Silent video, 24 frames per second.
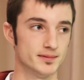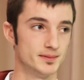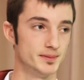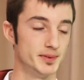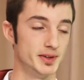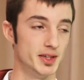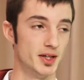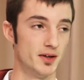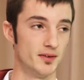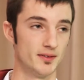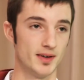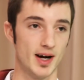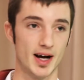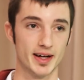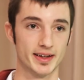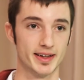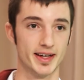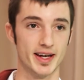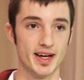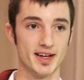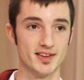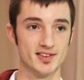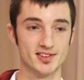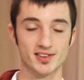you know, I
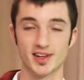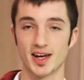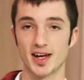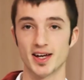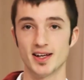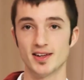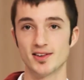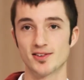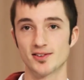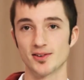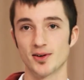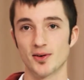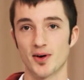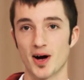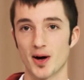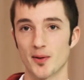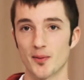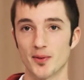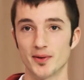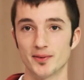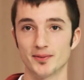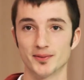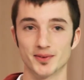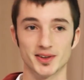can't skate, so I
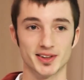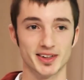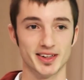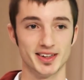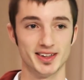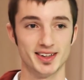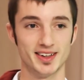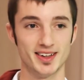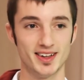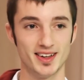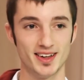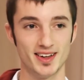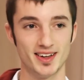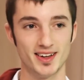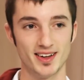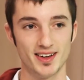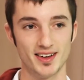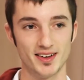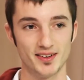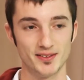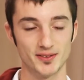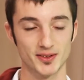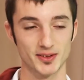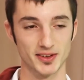wouldn't really,
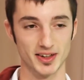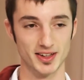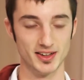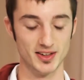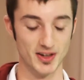really